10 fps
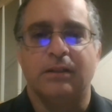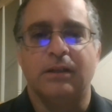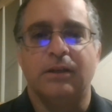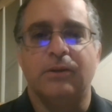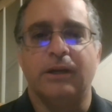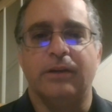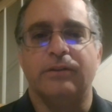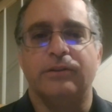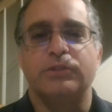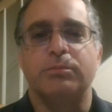Okay,
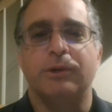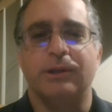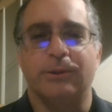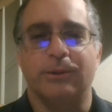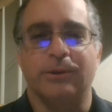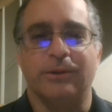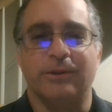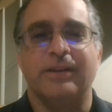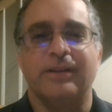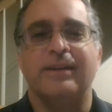spoiler alert.
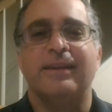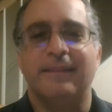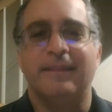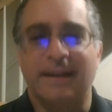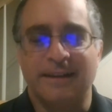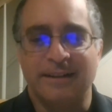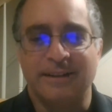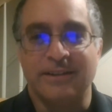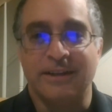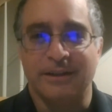That
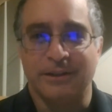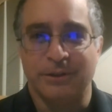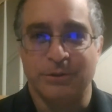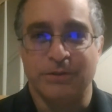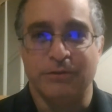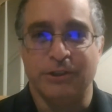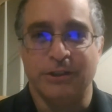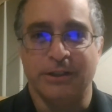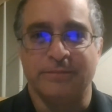guy's getting accused of cheating.